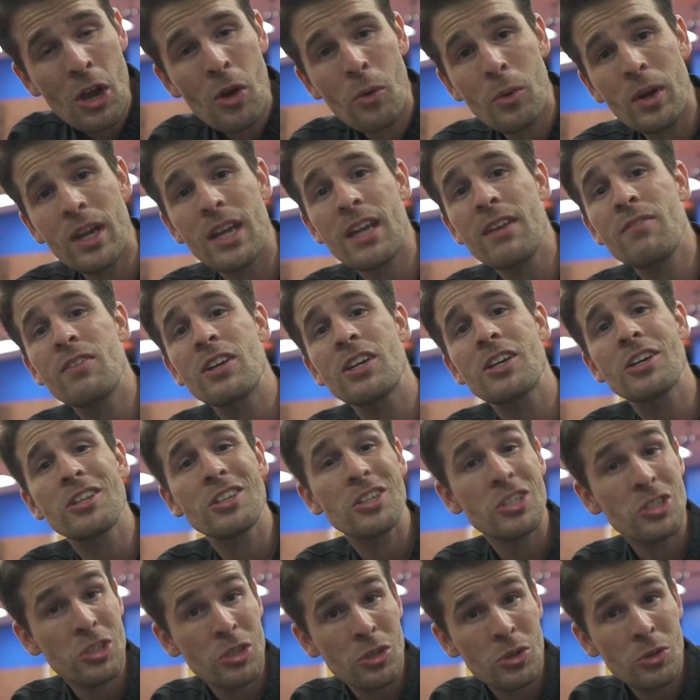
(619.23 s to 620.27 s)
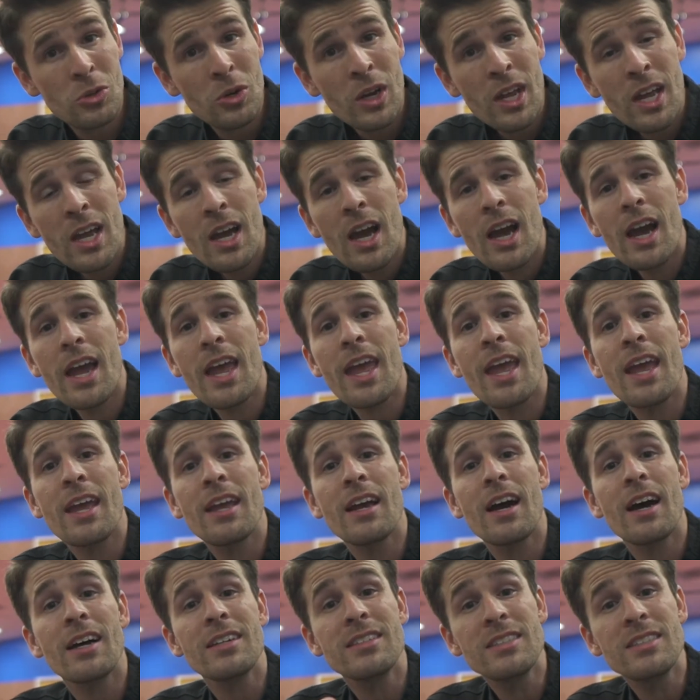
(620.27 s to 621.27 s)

We're even gonna do a